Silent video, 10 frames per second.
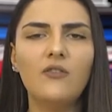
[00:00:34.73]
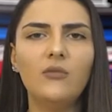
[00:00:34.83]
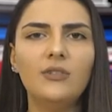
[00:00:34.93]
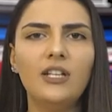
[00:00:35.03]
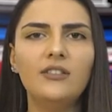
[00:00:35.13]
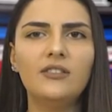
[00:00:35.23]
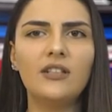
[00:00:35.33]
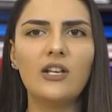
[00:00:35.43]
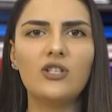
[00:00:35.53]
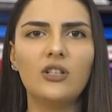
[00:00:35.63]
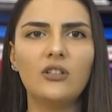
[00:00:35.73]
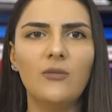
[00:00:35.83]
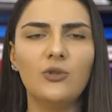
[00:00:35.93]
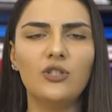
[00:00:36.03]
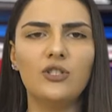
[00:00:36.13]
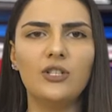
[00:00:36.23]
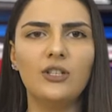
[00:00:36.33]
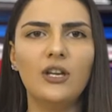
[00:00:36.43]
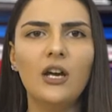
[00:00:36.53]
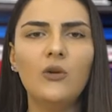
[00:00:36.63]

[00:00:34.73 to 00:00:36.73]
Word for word: from the international community.